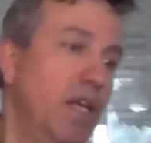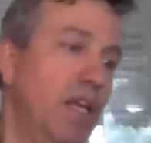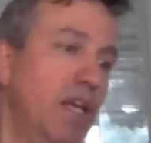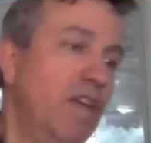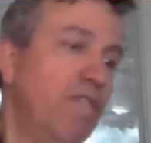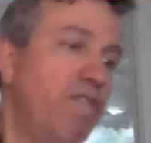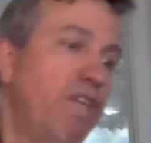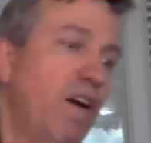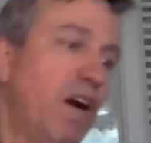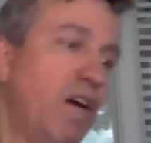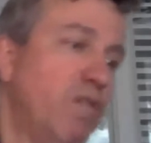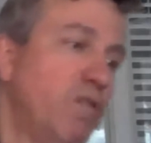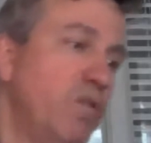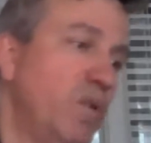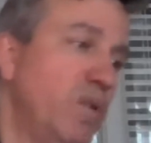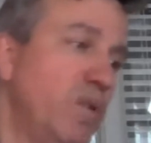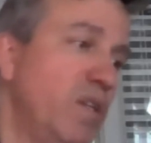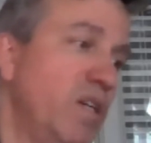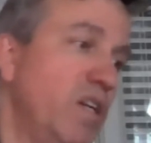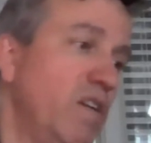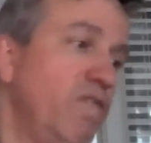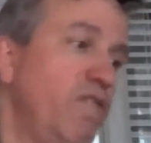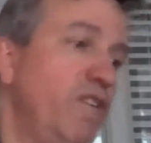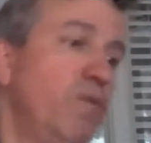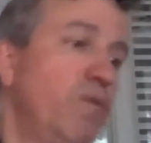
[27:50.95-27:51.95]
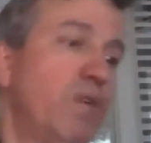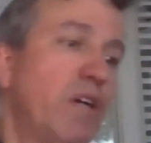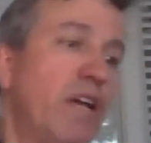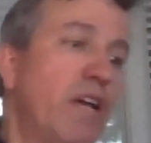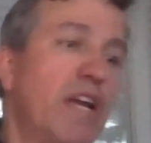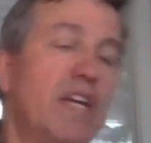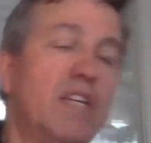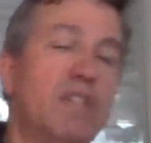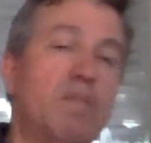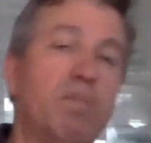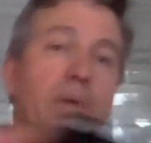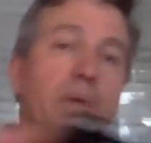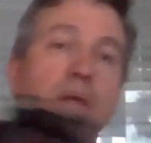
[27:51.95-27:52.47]
If you were to
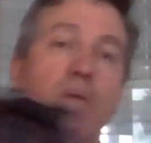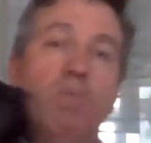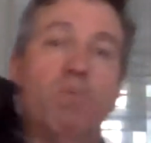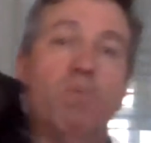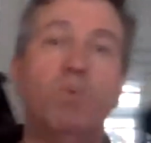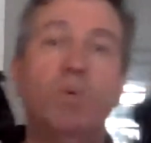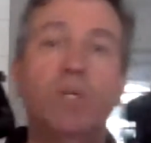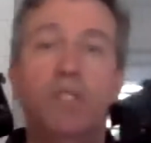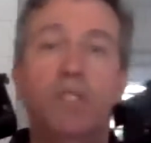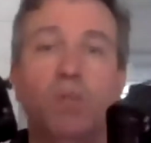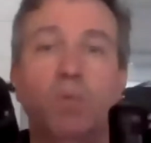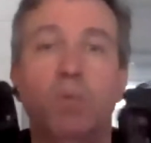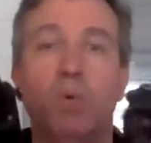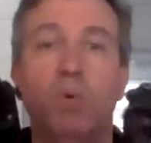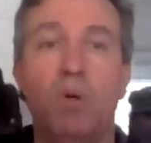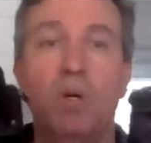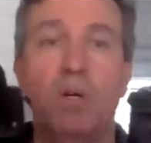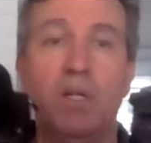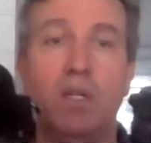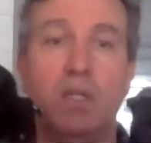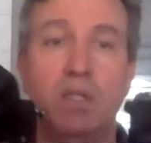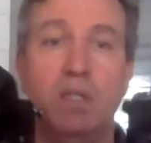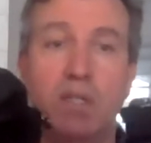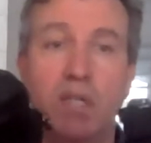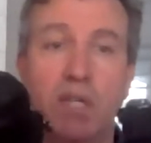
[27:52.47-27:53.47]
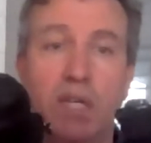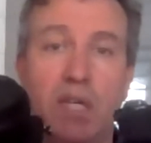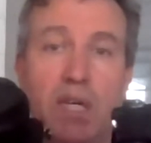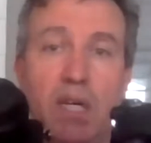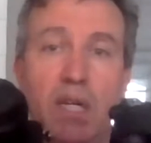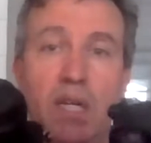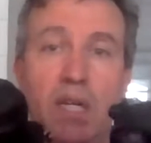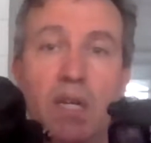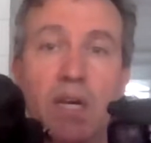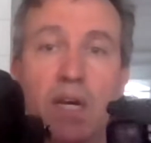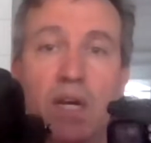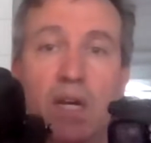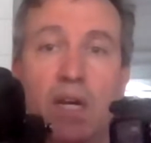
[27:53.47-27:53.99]
ask me which one
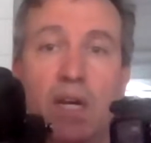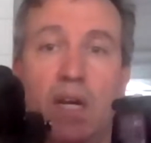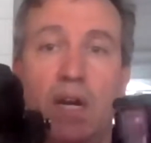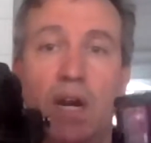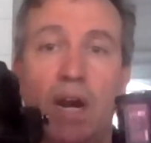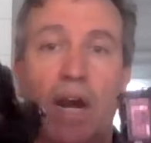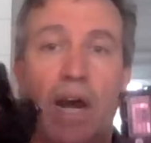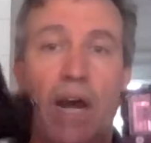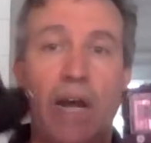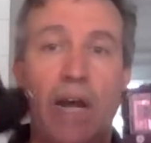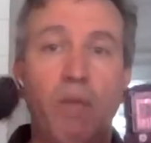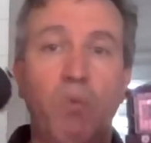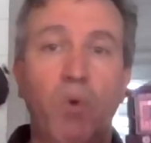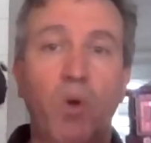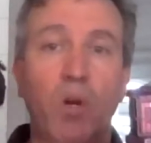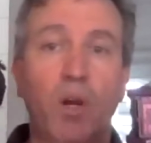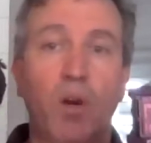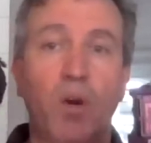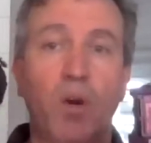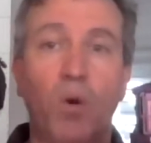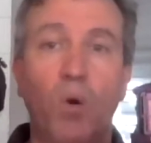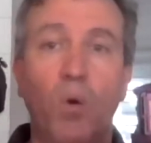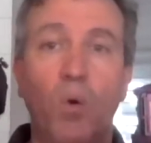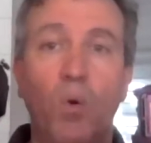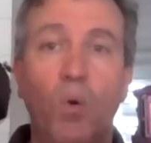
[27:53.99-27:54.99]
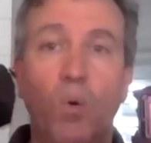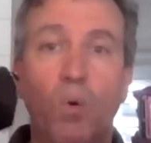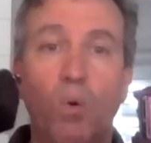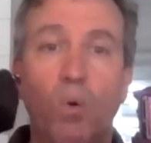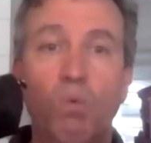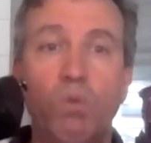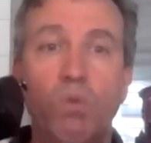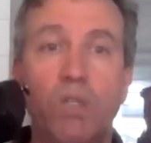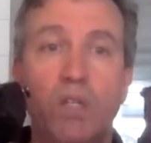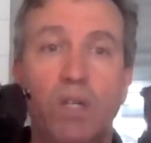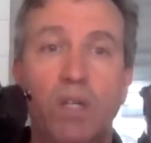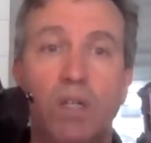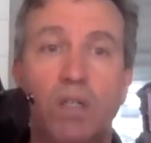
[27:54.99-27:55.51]
did I want to
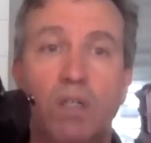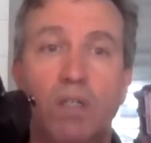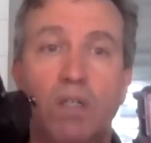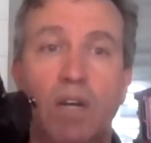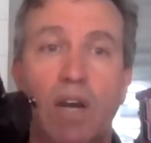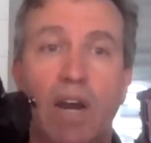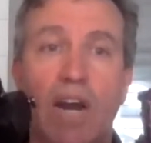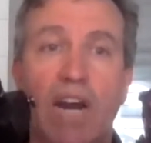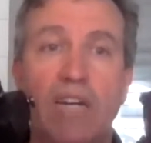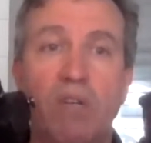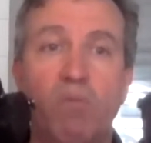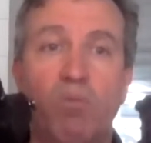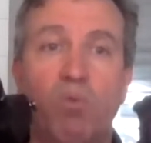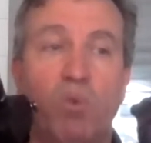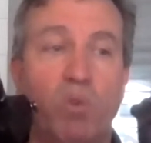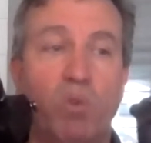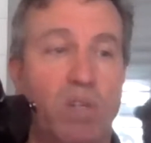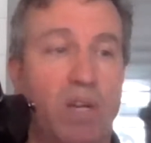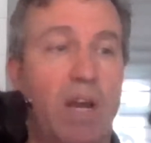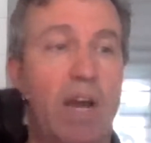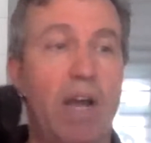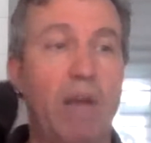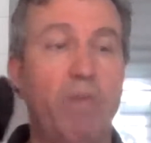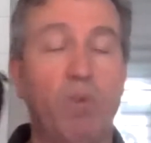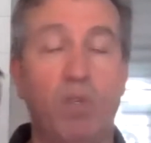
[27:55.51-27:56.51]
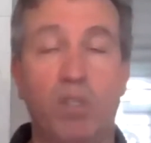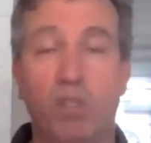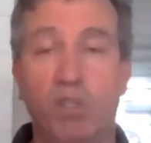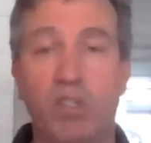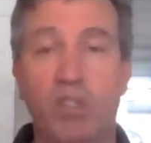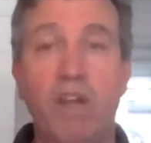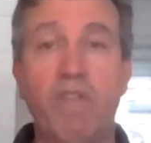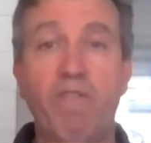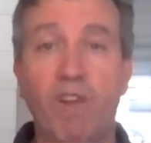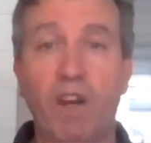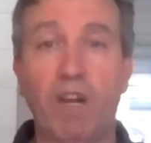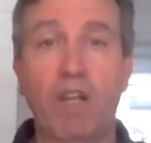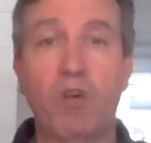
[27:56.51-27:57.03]
hold, I would
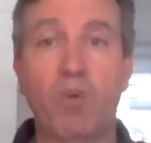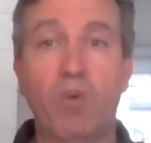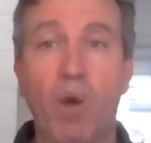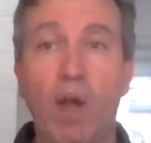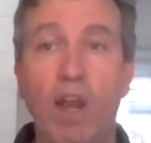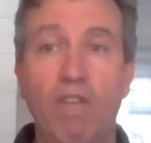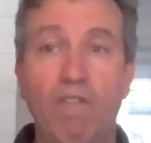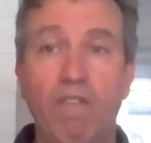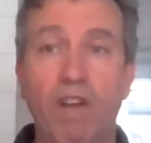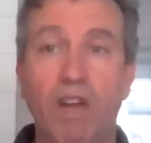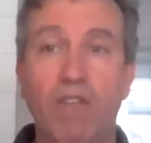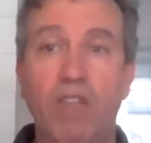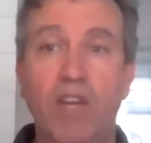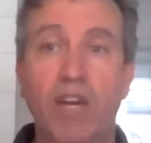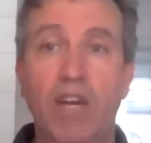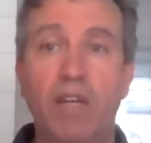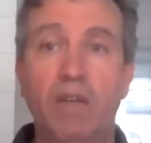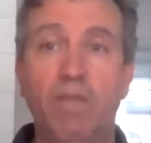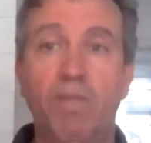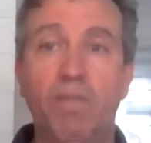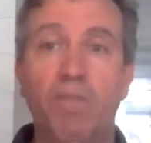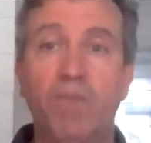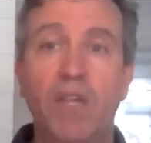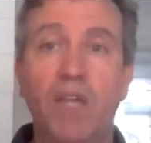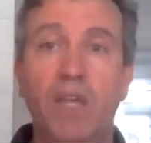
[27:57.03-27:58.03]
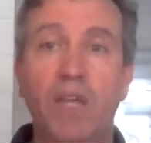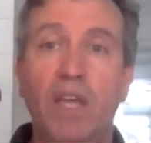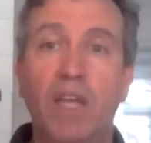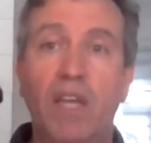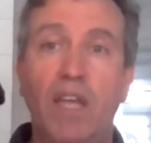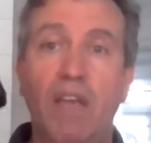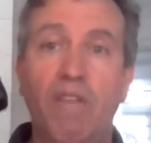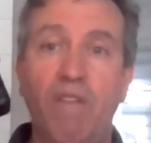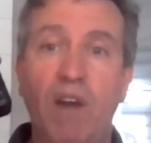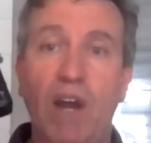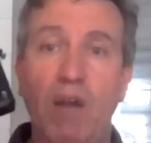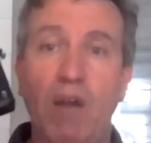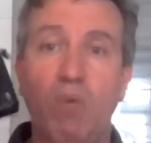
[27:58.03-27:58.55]
definitely qualify that.
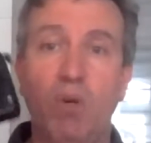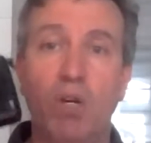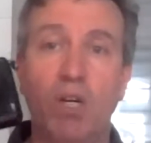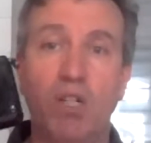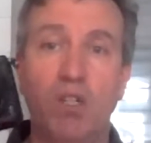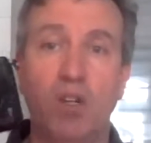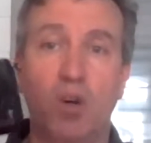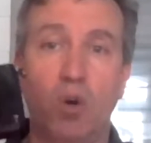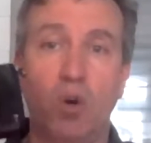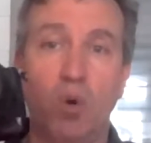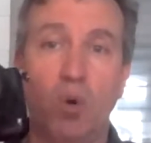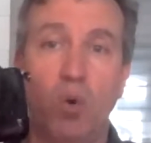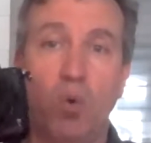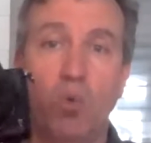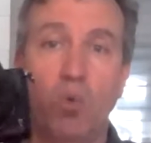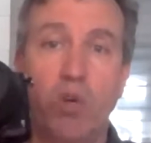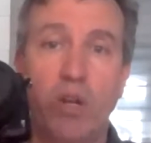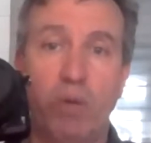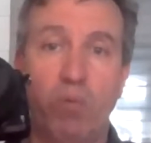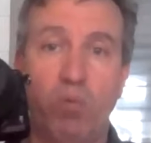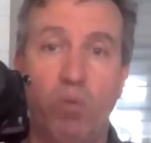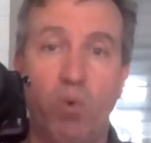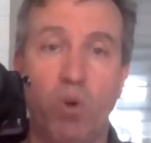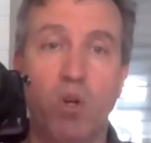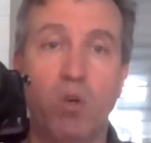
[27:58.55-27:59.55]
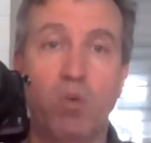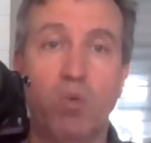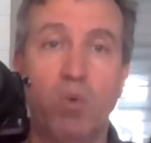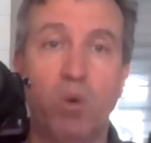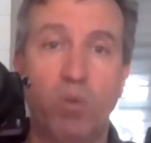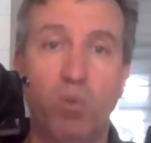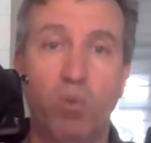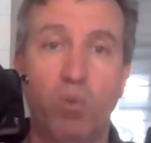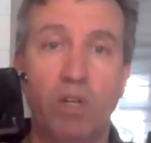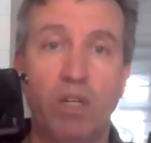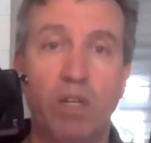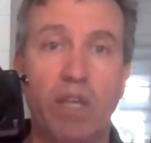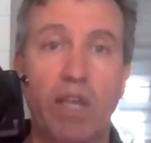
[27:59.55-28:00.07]
If I wanted to hold and work
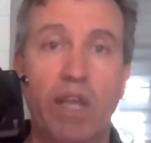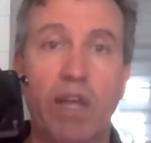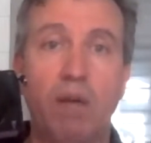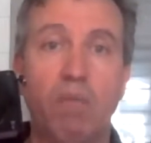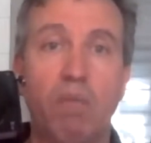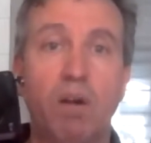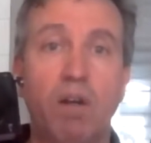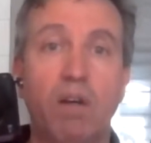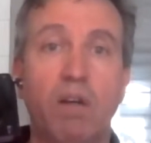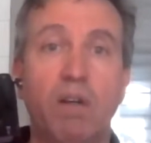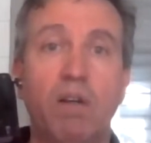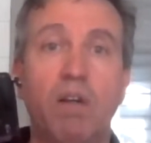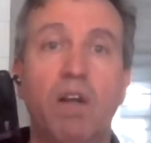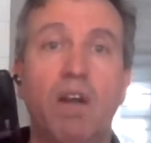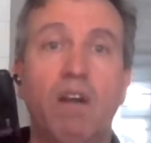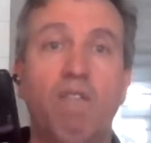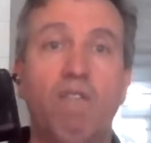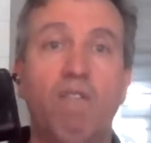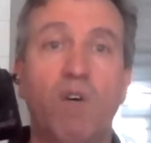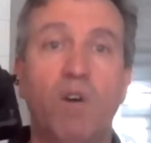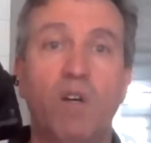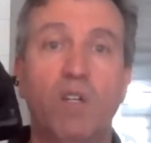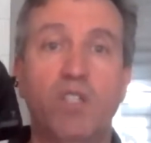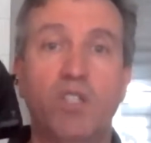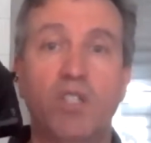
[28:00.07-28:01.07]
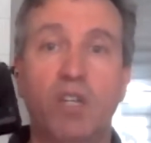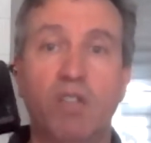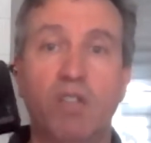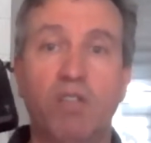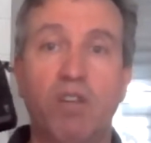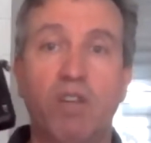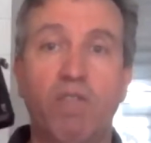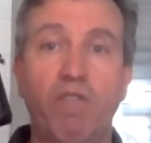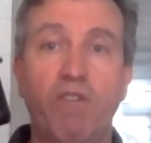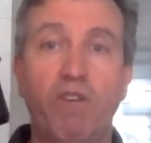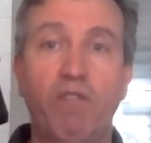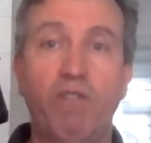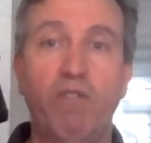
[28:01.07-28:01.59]
with one camera for
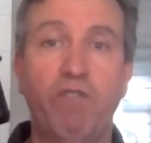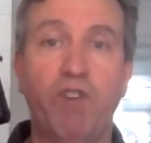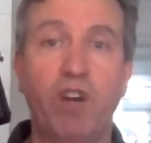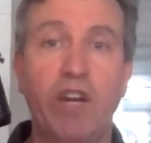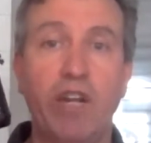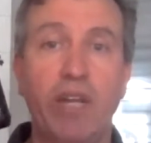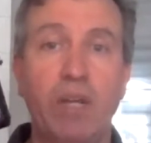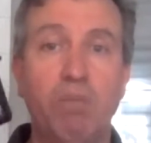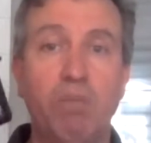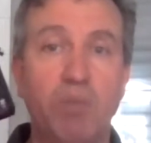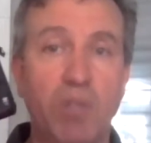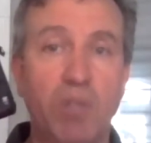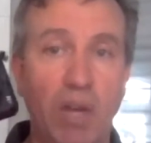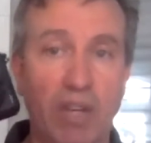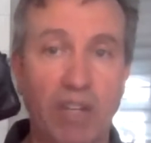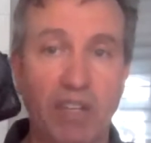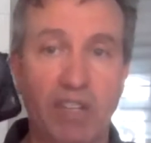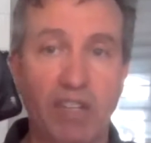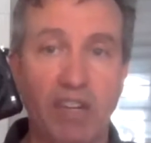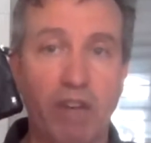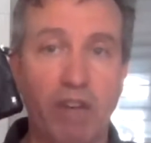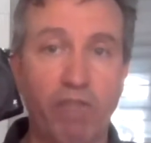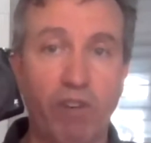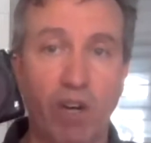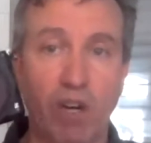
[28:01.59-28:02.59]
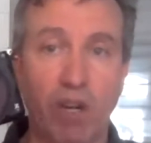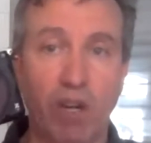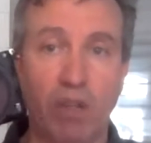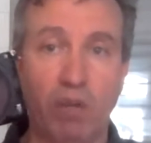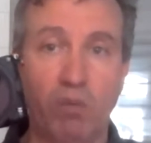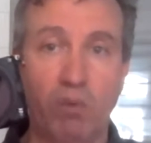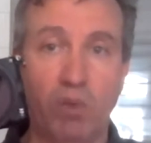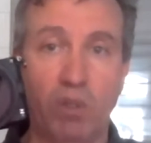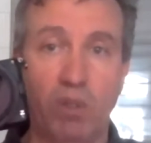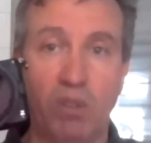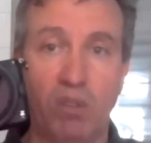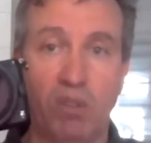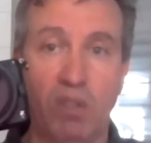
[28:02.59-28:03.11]
just a few frames, I definitely
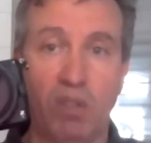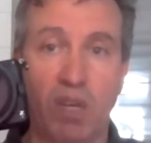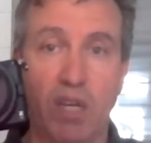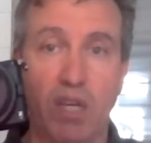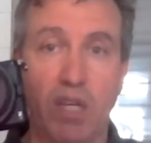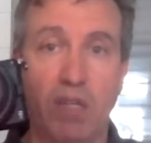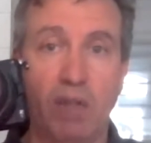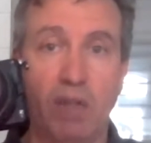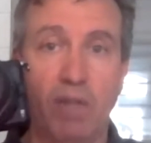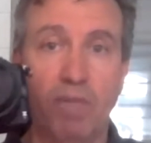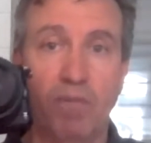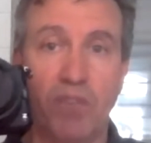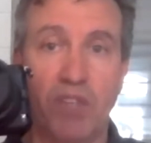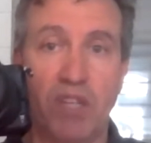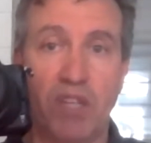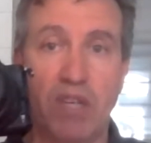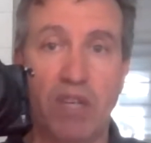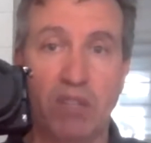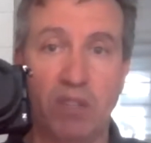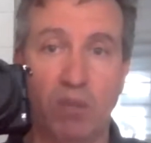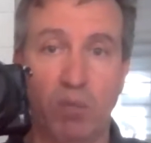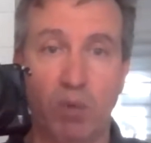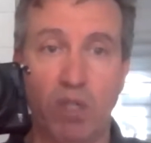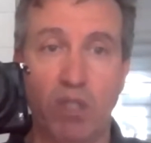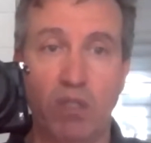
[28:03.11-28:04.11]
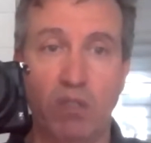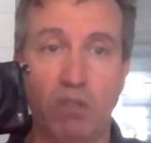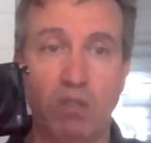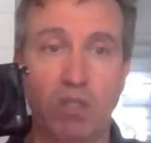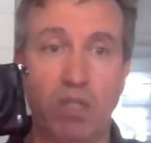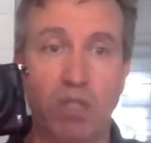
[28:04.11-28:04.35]
would say, yes, I want to